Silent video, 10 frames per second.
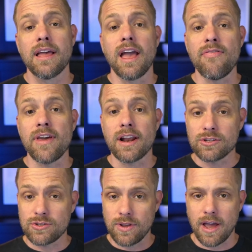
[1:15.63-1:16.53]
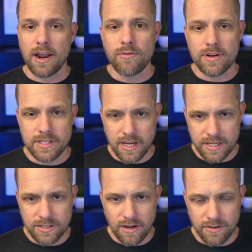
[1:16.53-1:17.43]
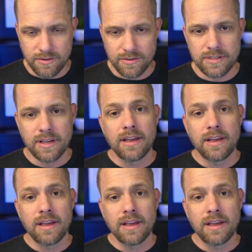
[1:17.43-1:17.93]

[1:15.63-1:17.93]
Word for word: And then I'll show you how to run tests on those.